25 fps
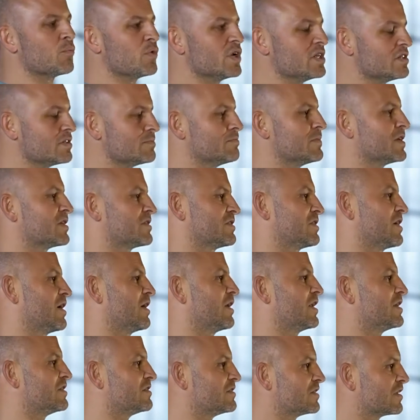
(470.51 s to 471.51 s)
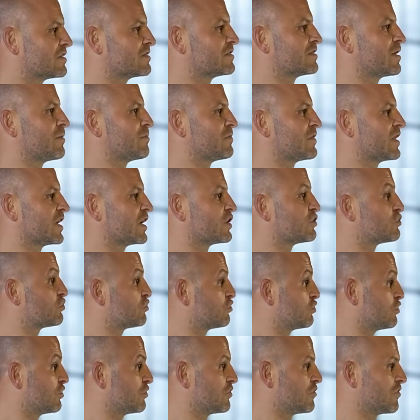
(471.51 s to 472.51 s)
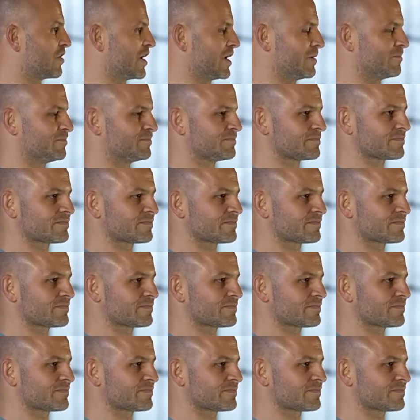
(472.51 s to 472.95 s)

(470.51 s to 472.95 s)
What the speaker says: Wynton Marsalis does something extraordinary.